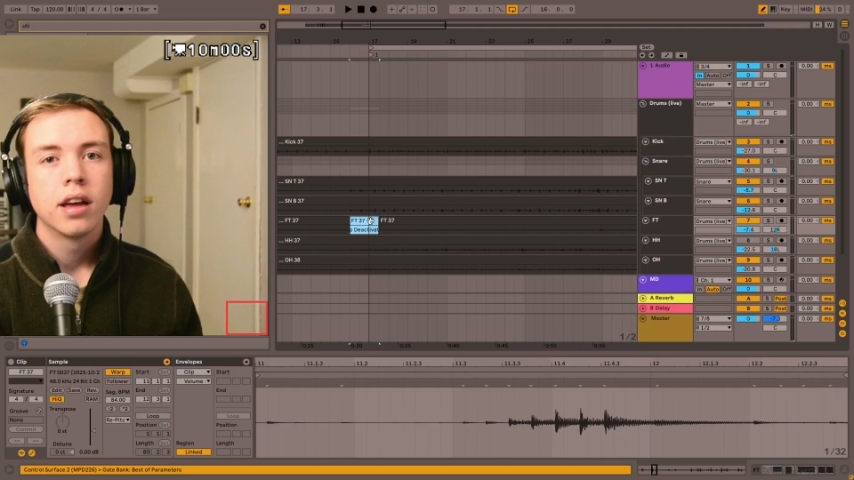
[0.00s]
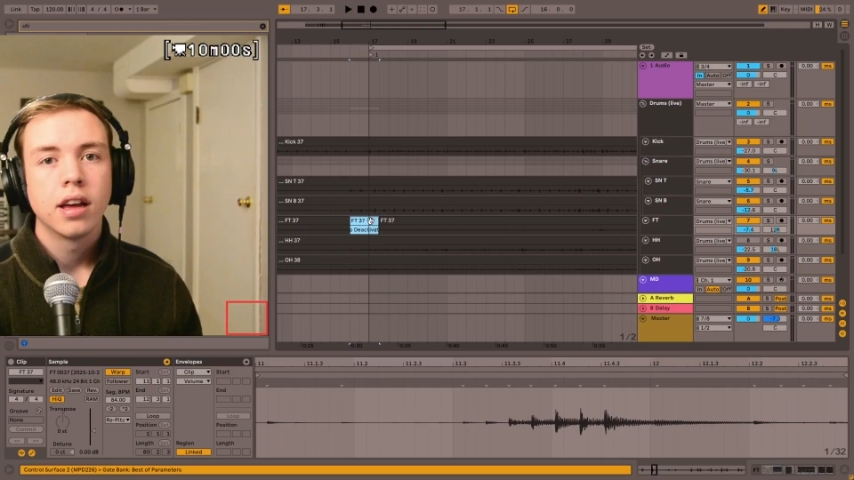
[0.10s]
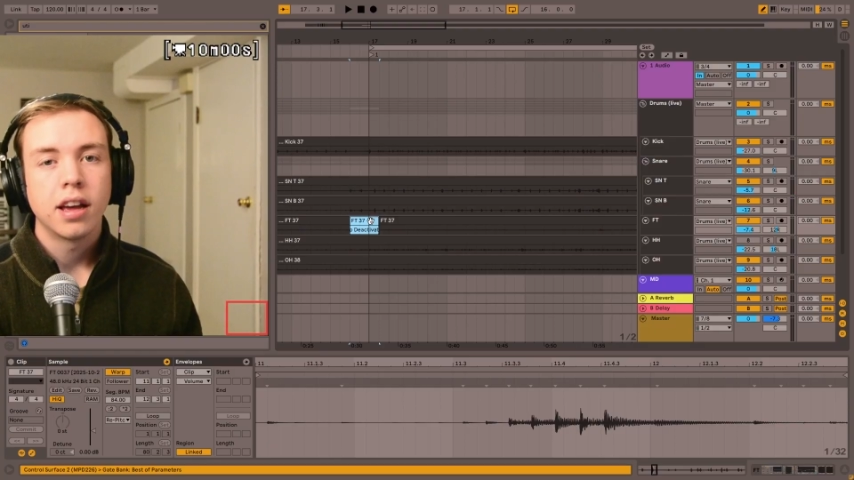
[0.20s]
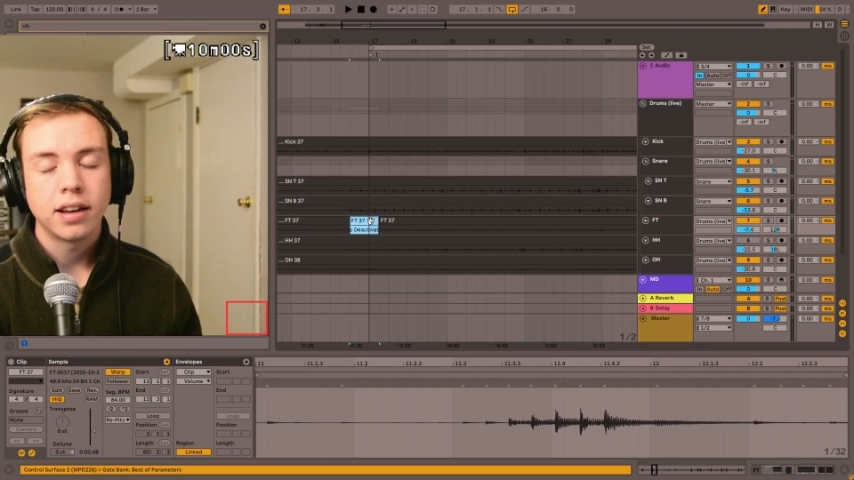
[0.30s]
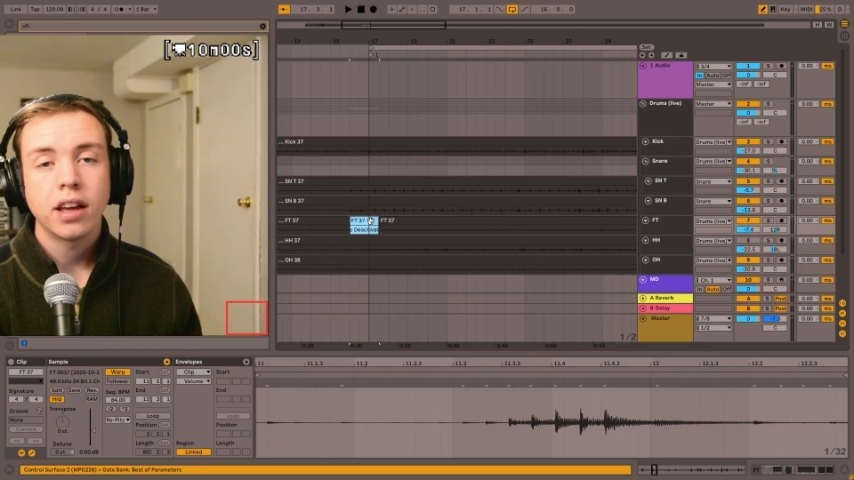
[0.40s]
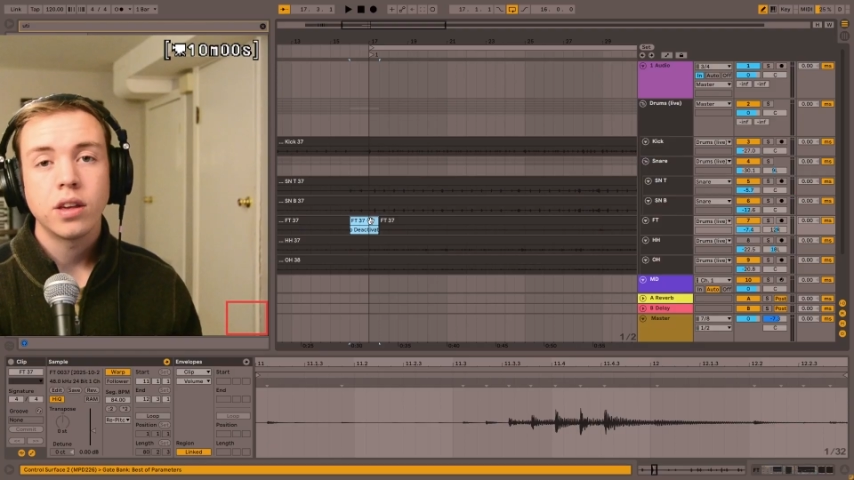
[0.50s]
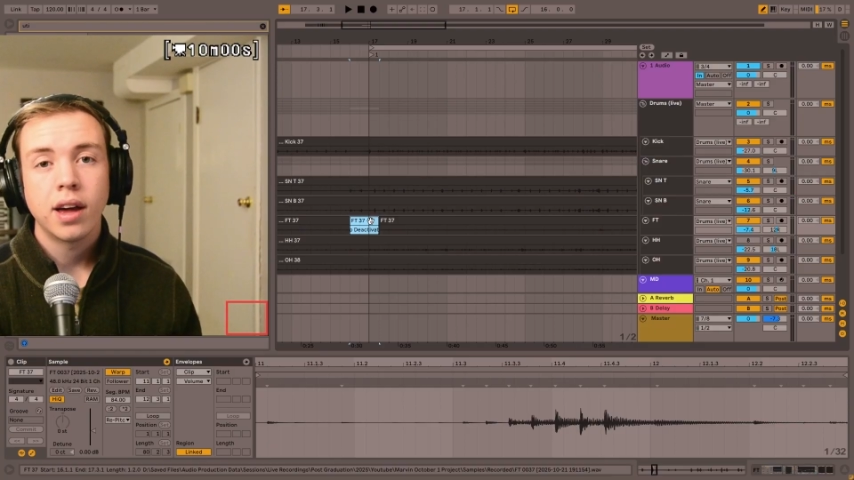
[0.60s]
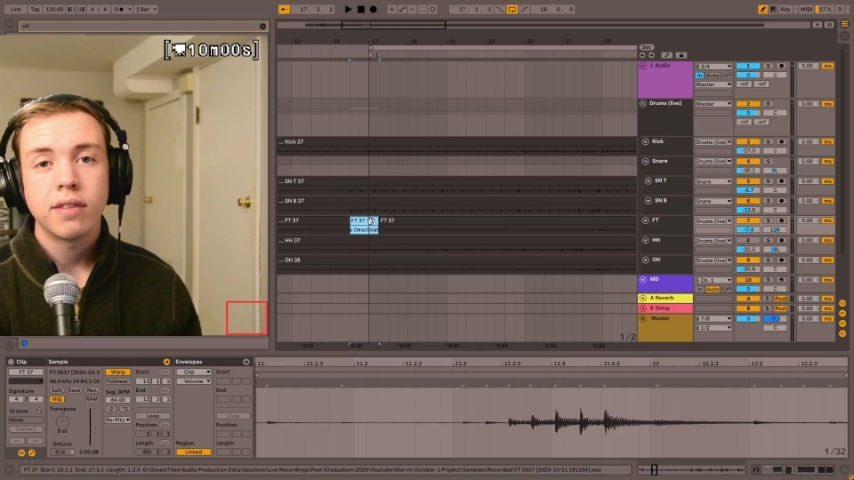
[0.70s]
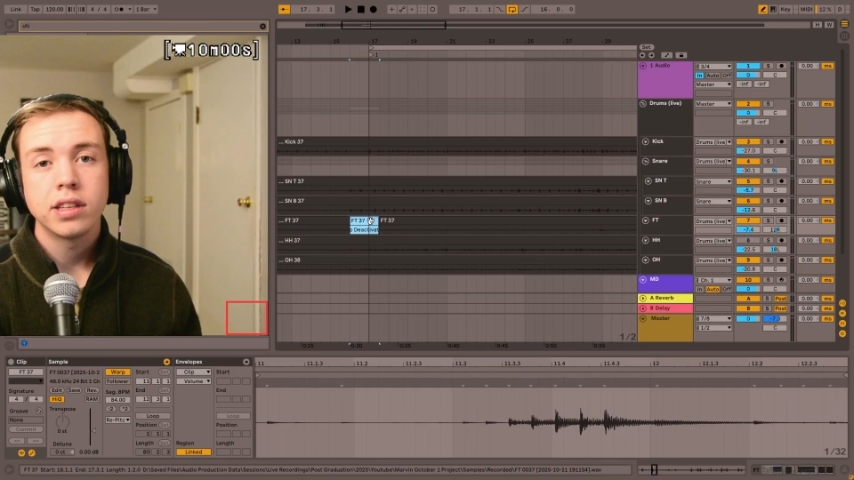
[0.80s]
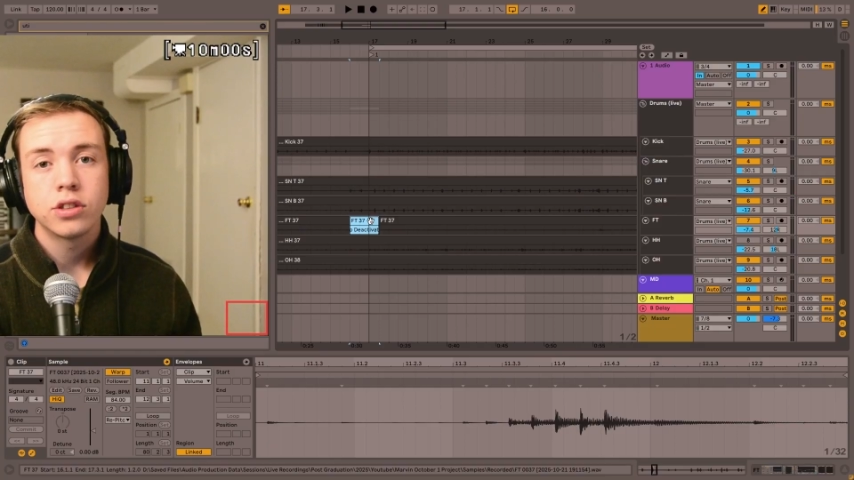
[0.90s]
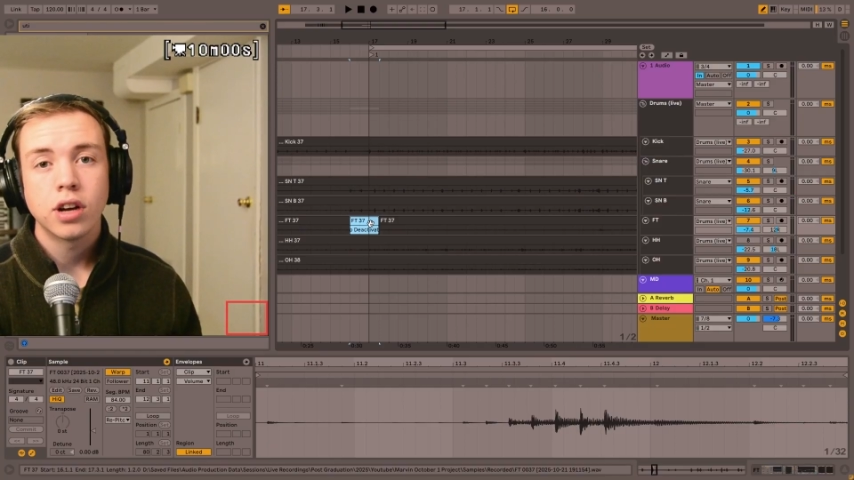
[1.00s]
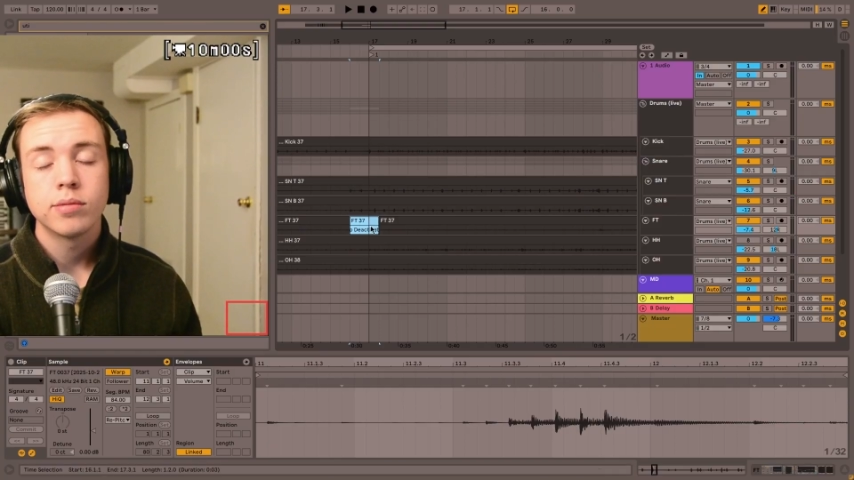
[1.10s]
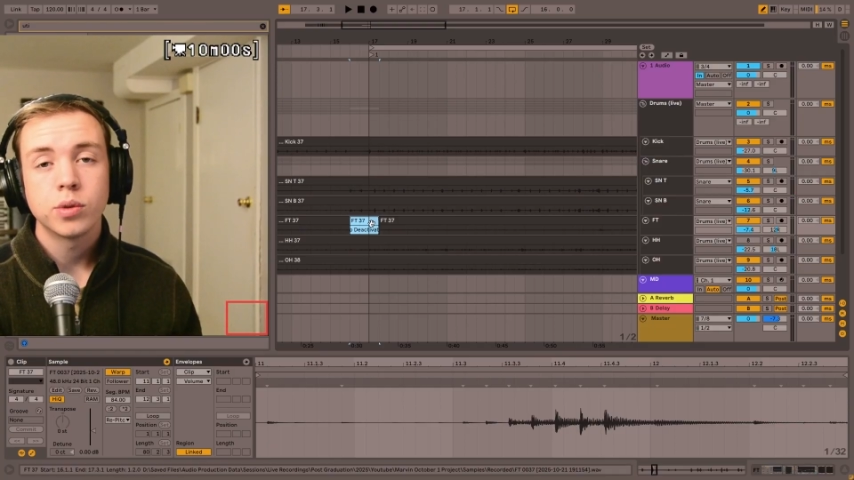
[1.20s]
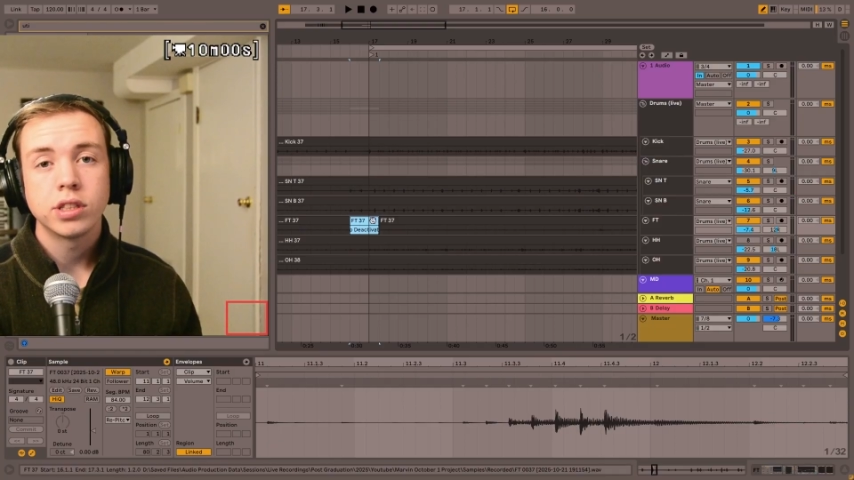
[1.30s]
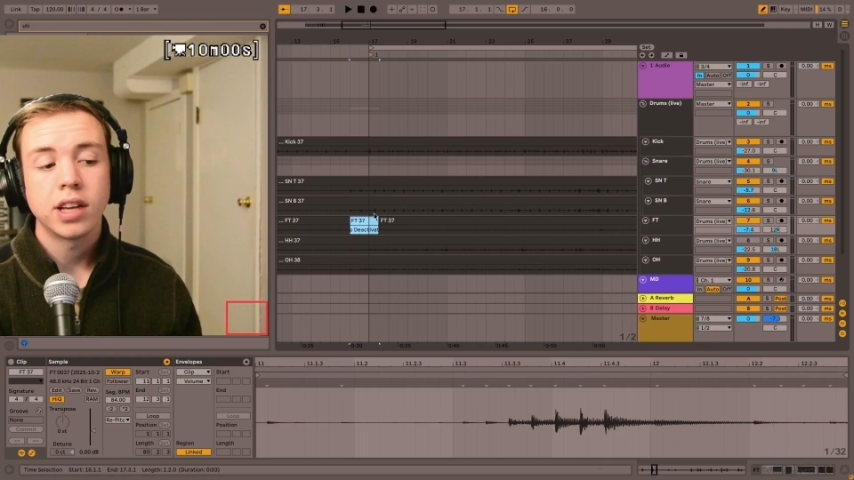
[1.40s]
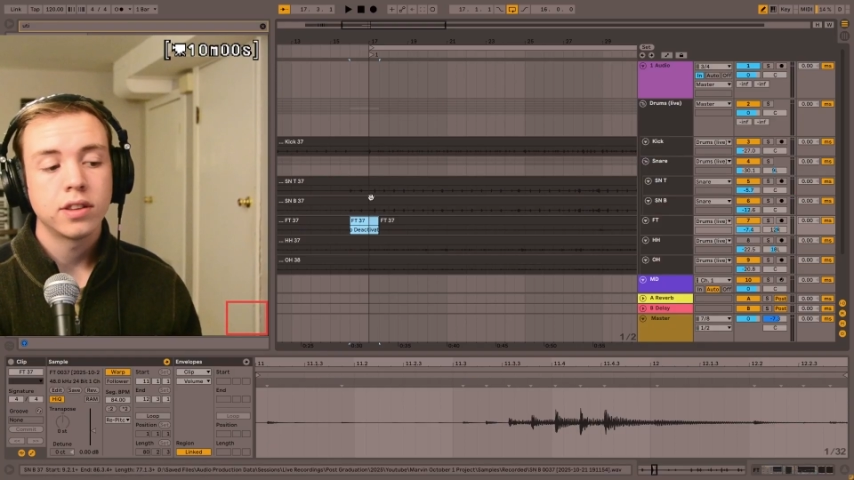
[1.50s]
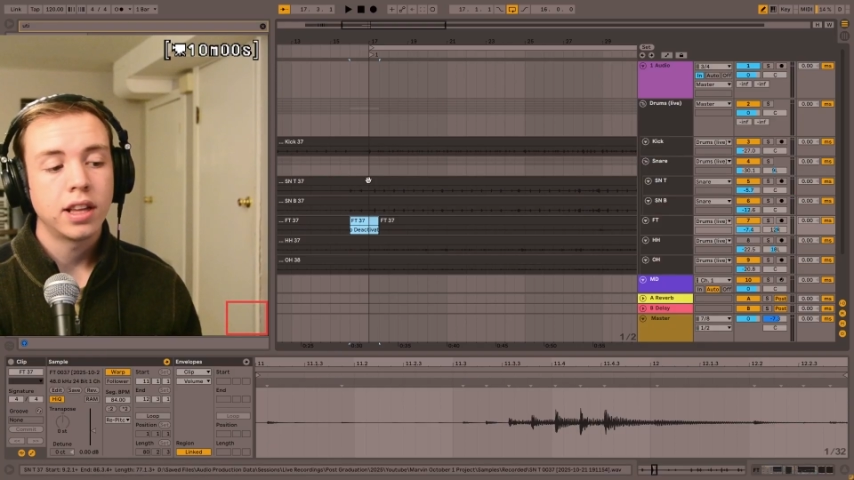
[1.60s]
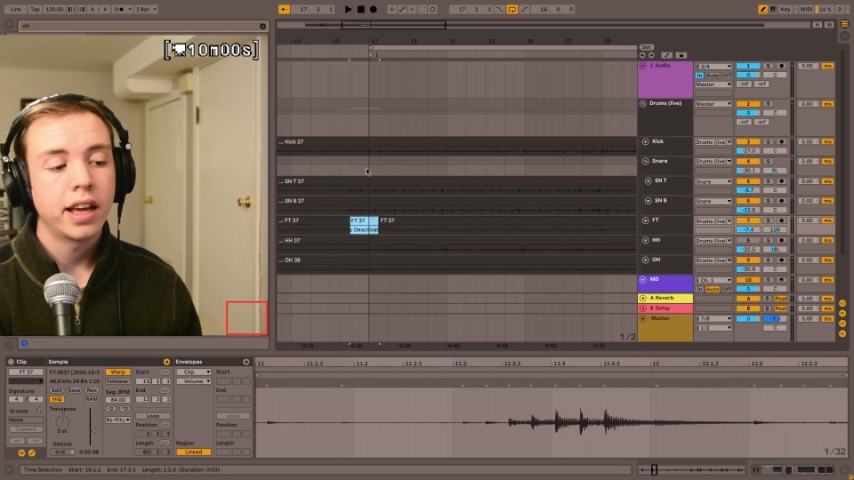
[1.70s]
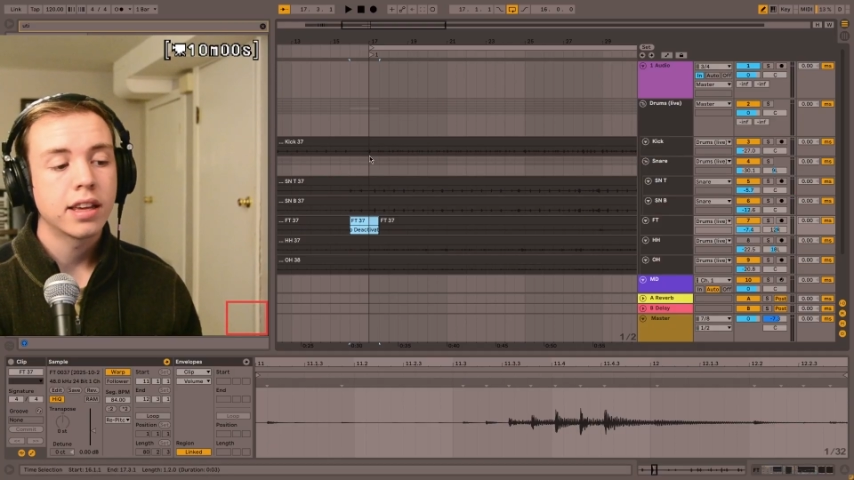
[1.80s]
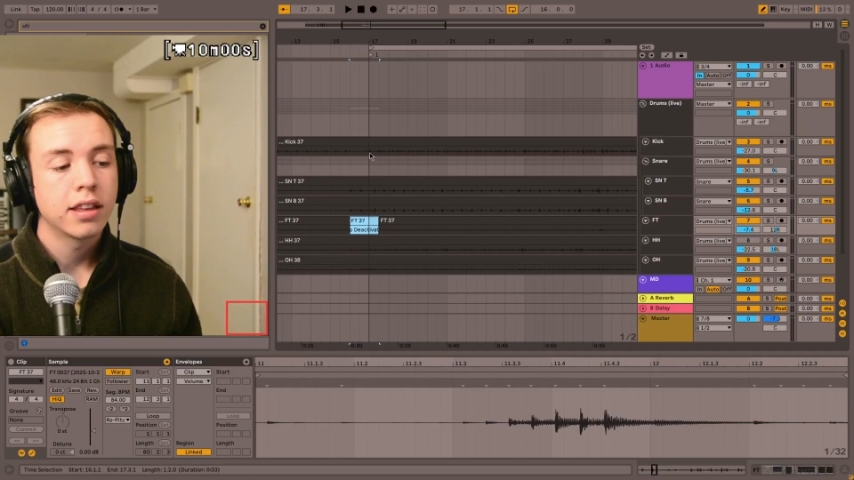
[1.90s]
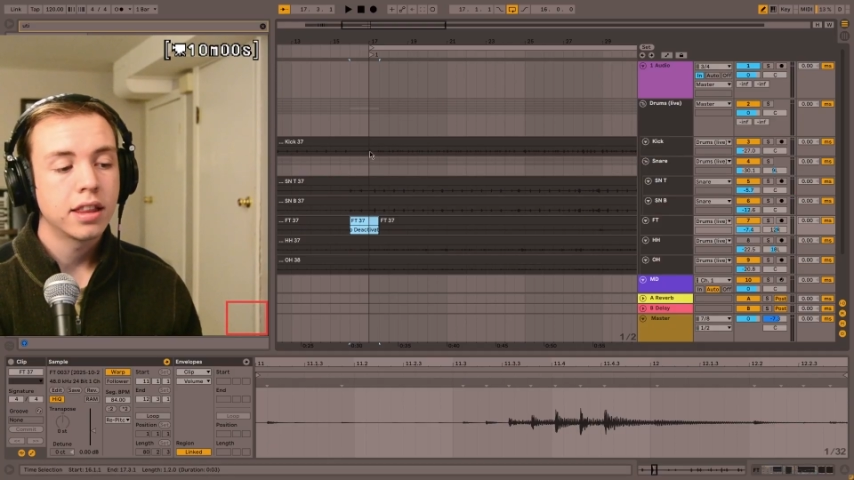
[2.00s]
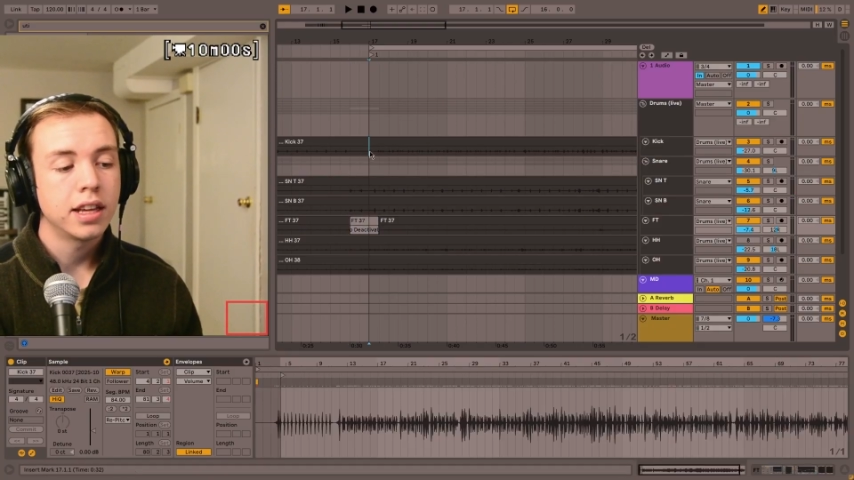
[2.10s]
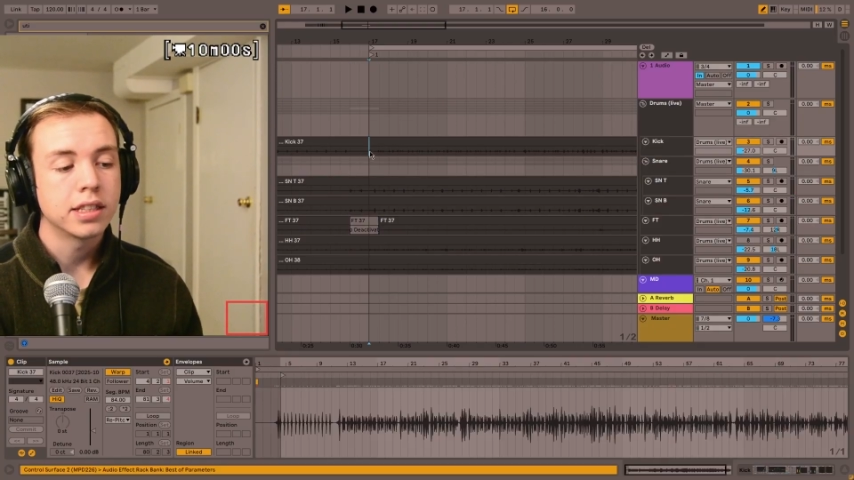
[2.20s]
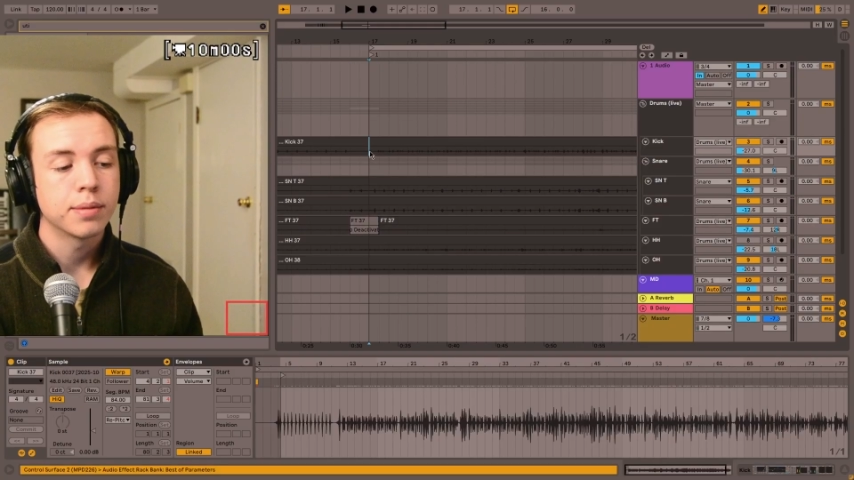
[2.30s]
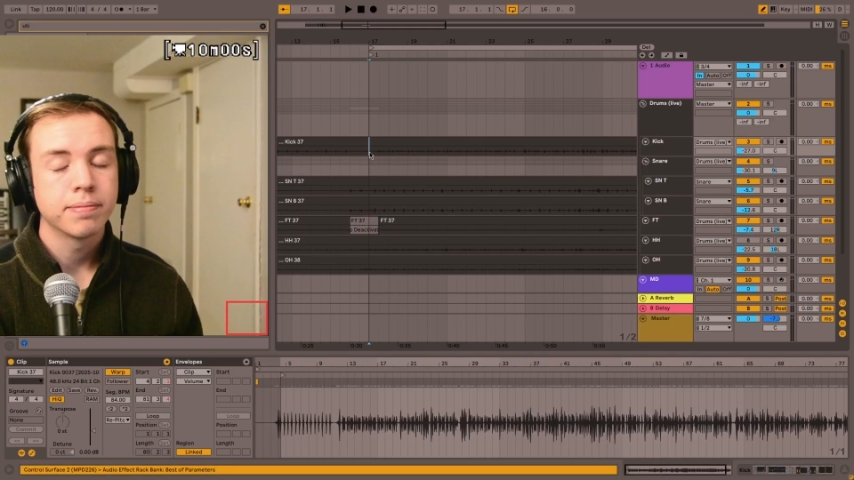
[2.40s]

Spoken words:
And now you have these drums which sound like this.